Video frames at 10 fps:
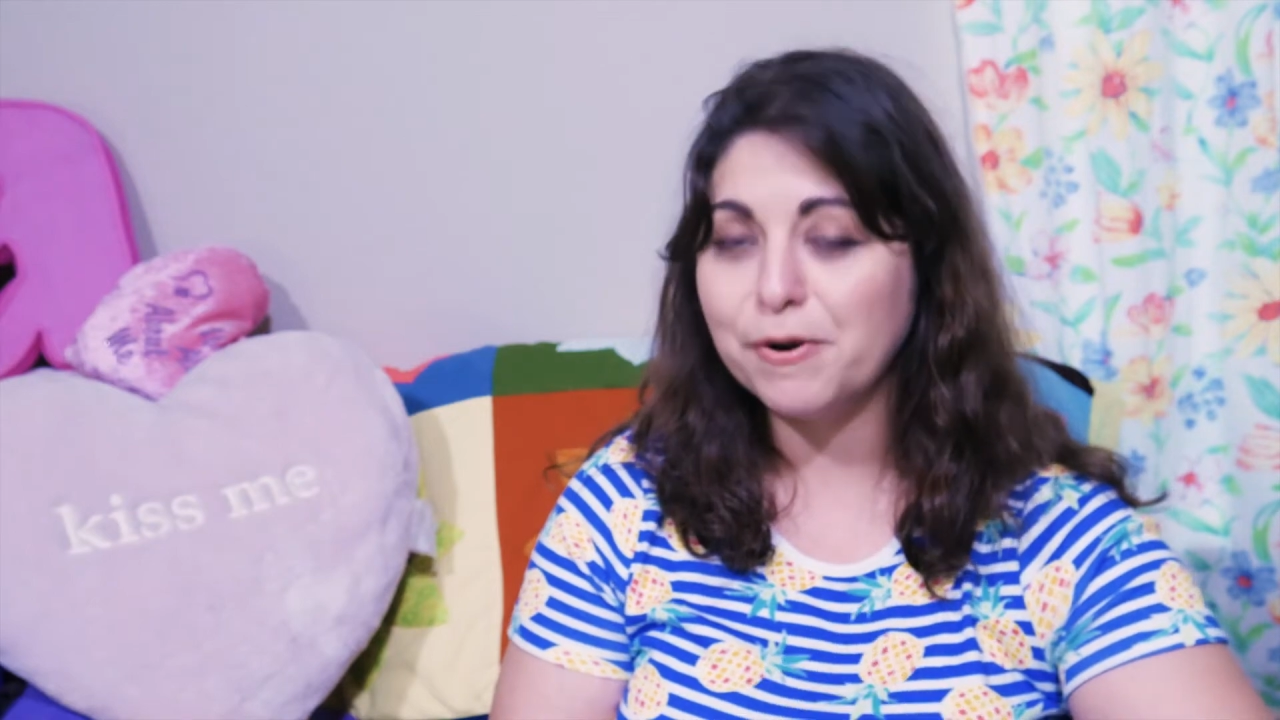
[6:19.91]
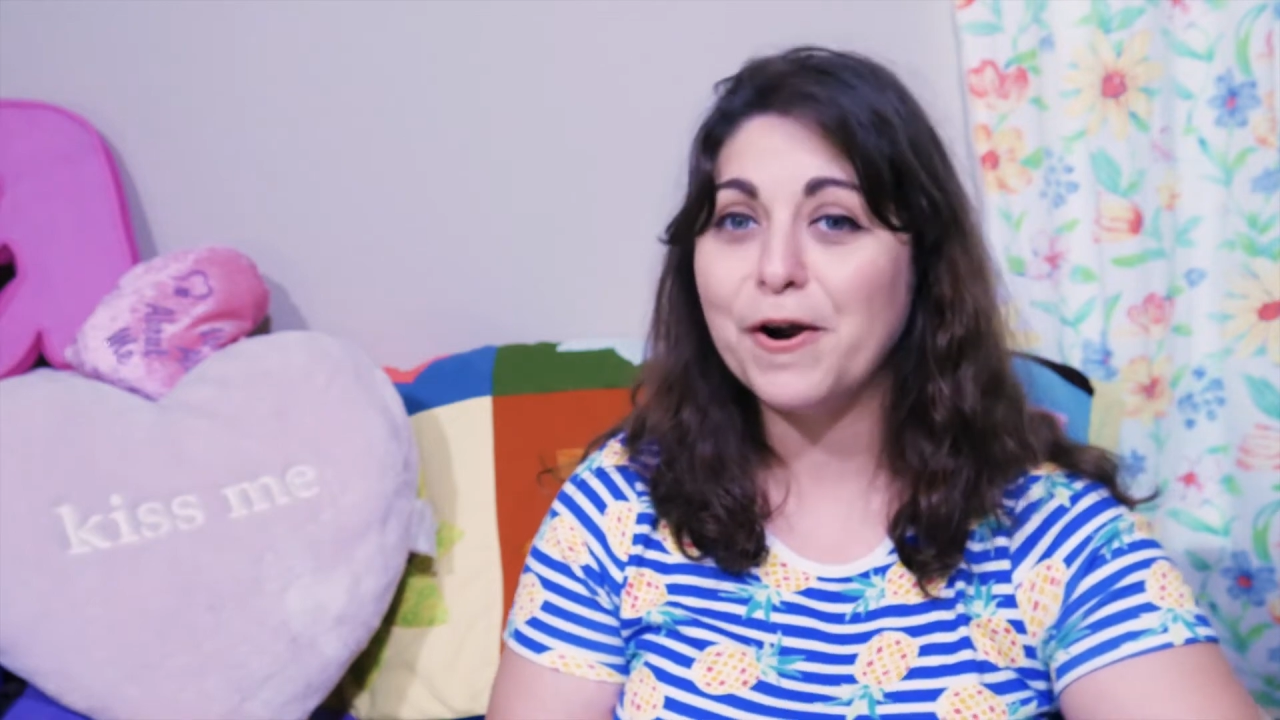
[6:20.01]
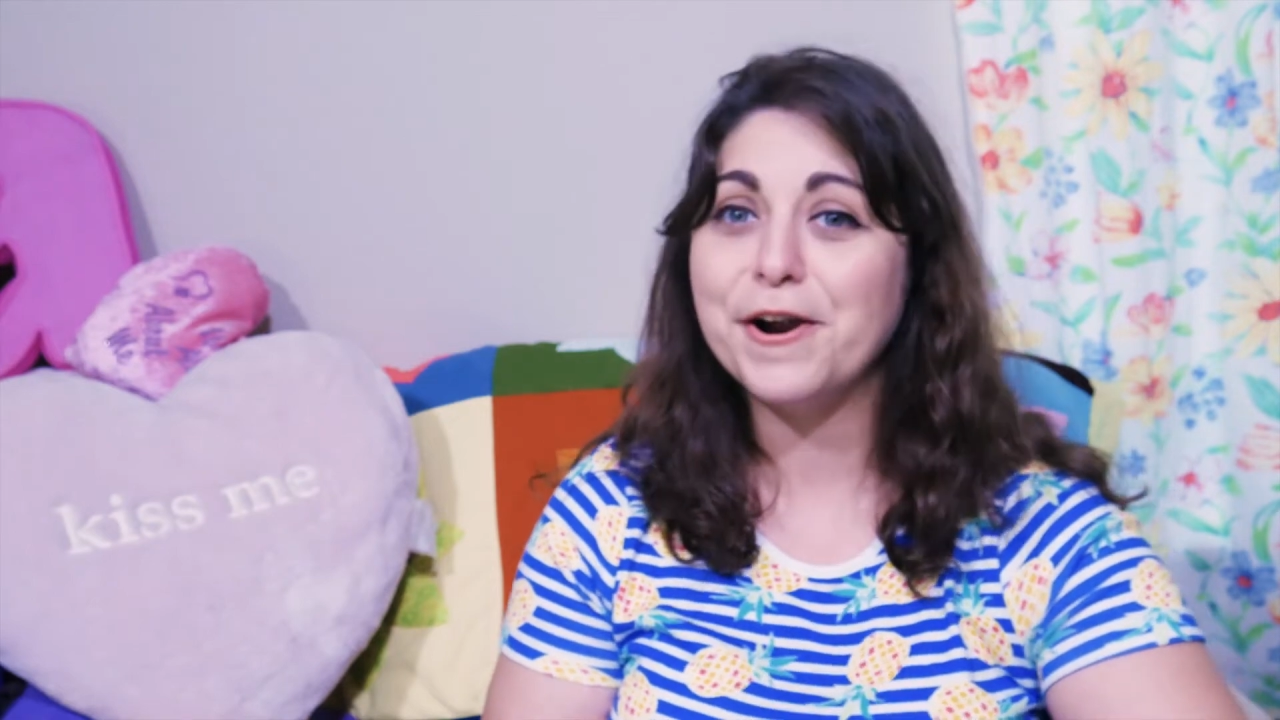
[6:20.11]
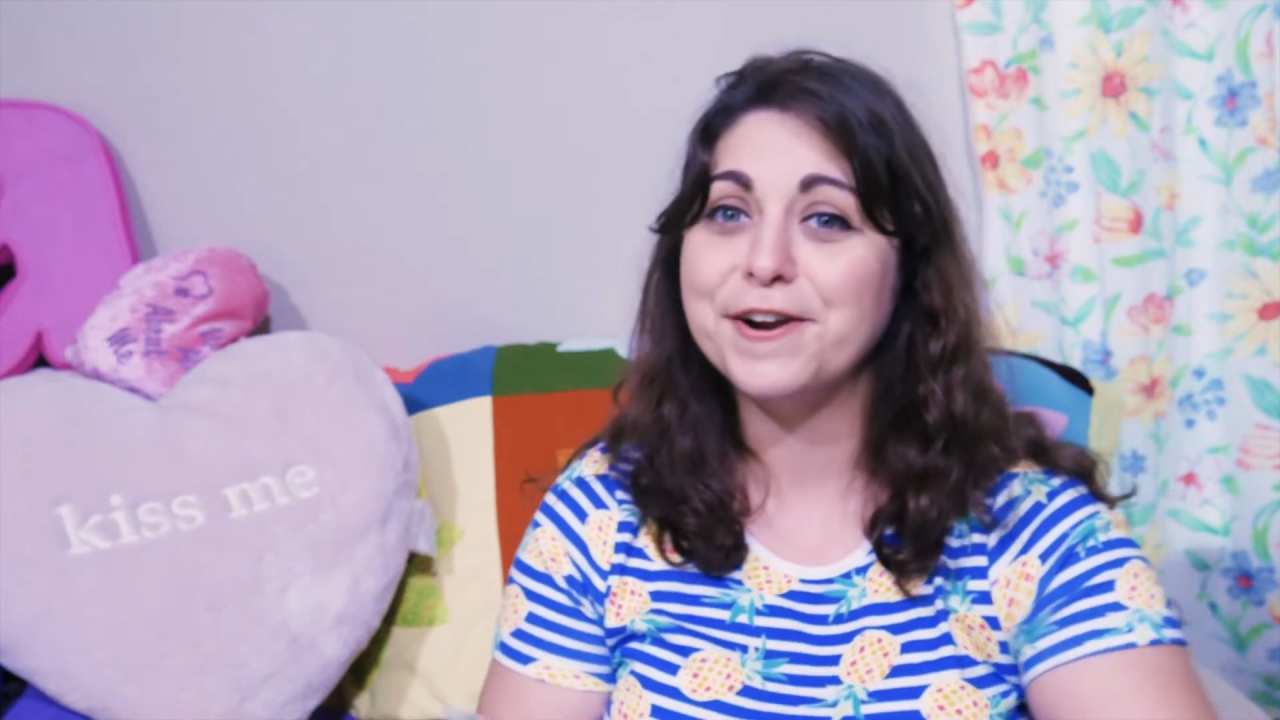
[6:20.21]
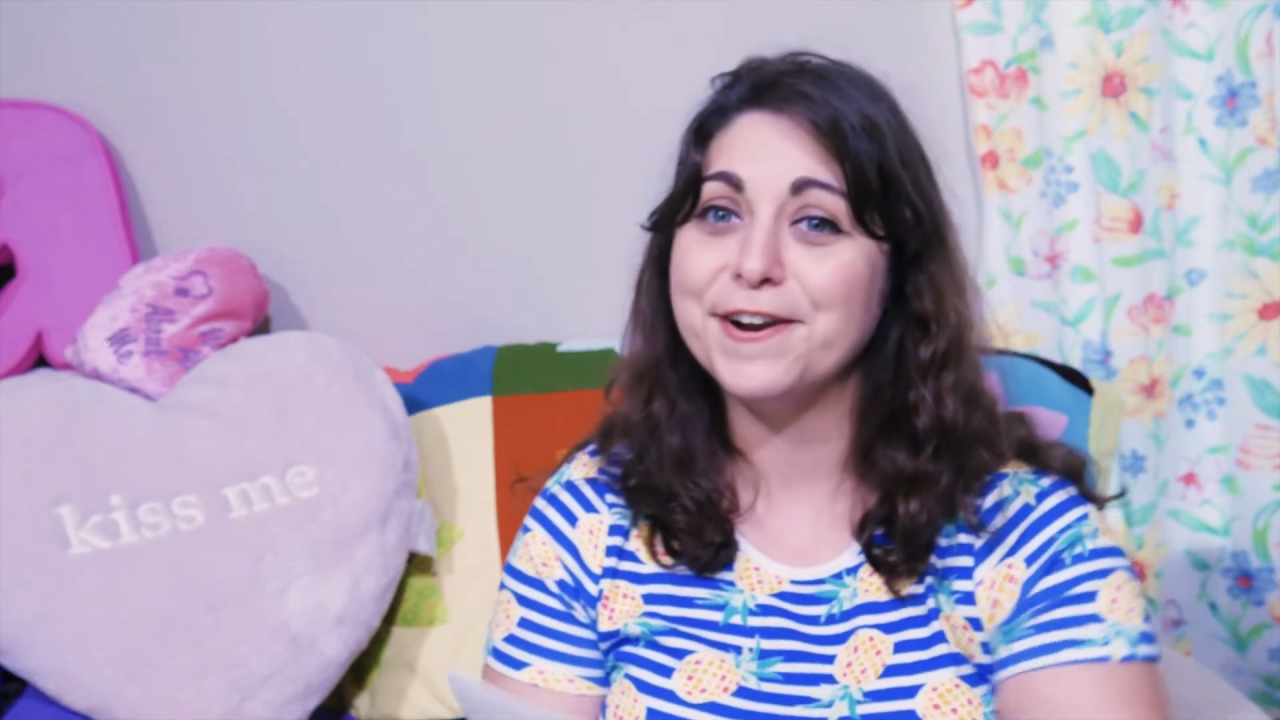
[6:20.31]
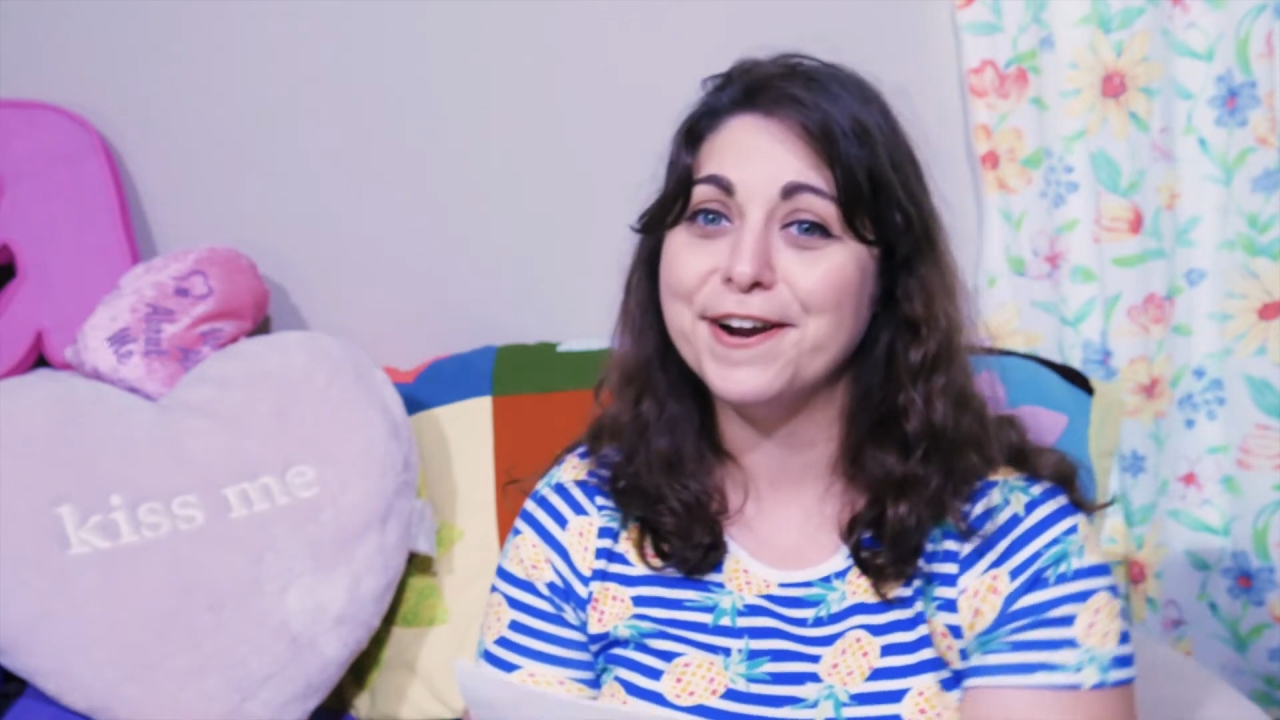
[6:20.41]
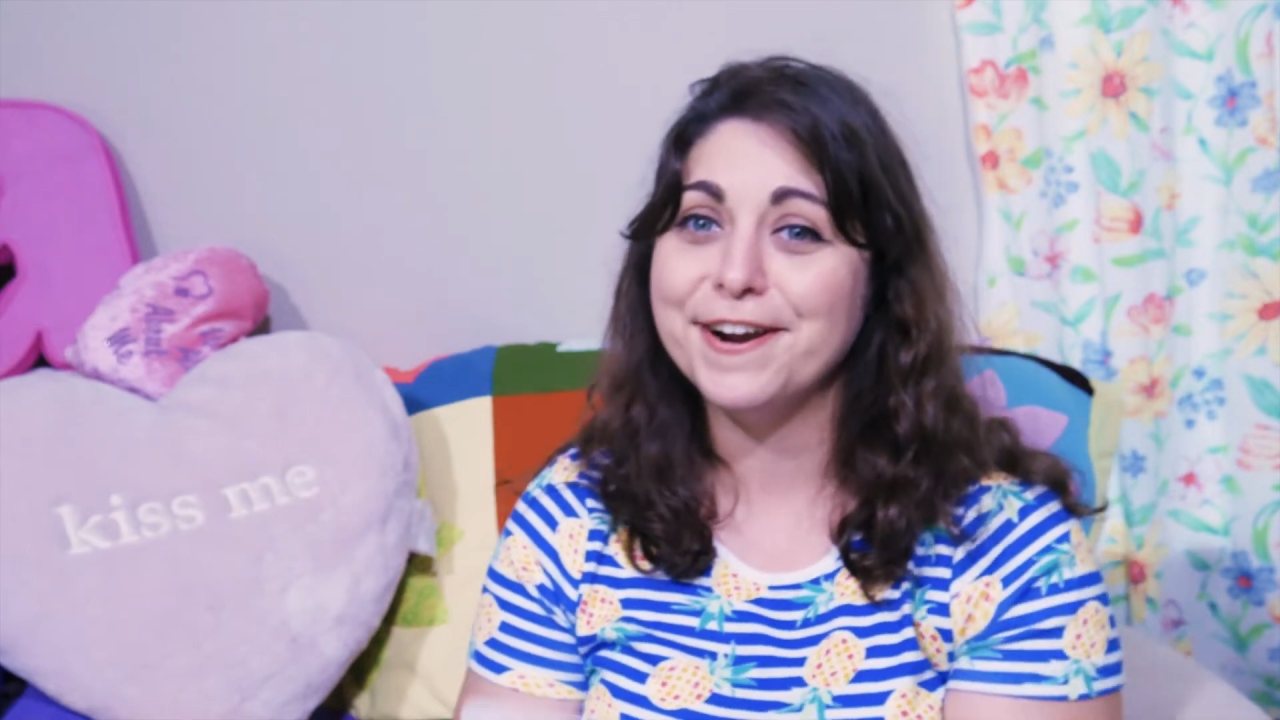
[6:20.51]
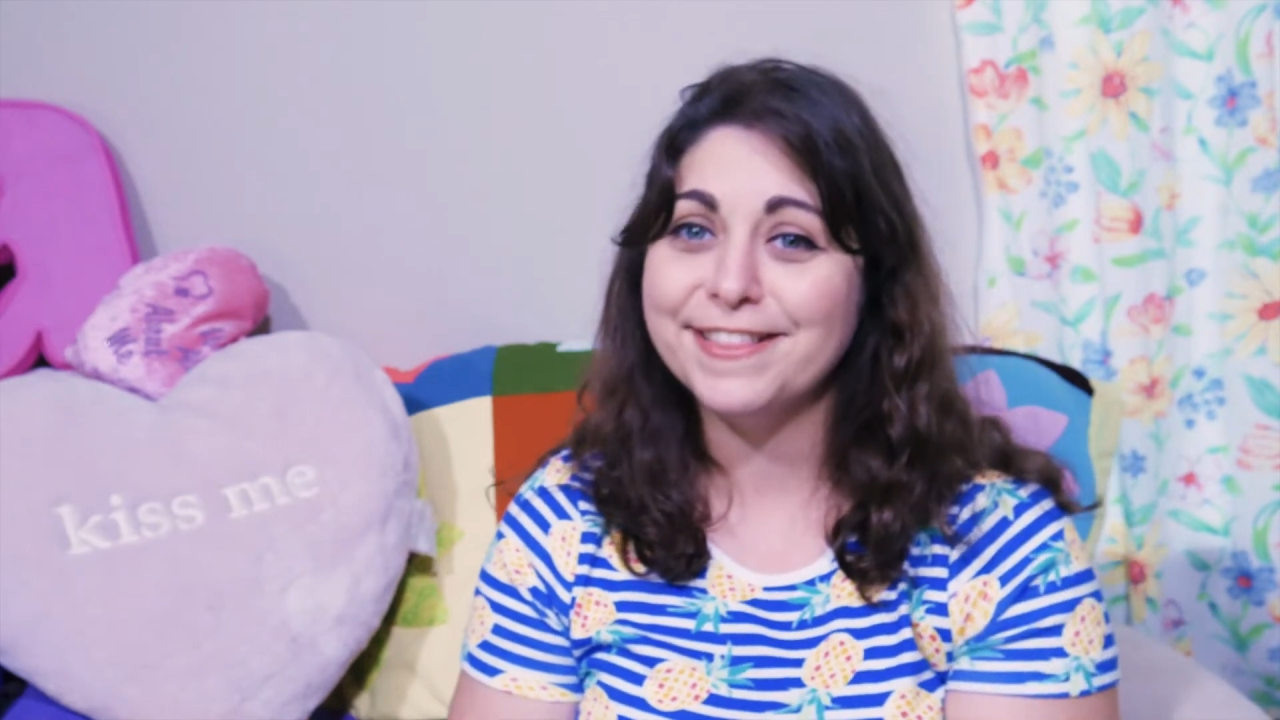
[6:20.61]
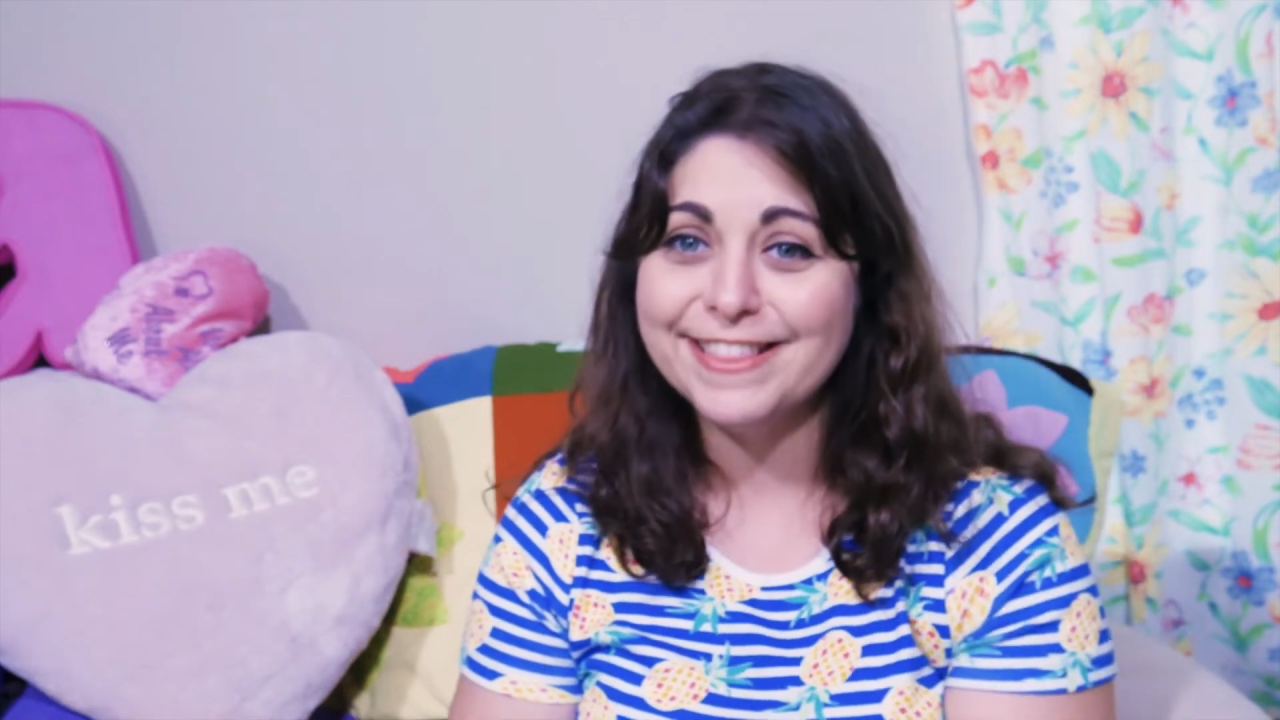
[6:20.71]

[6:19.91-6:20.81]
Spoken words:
partner.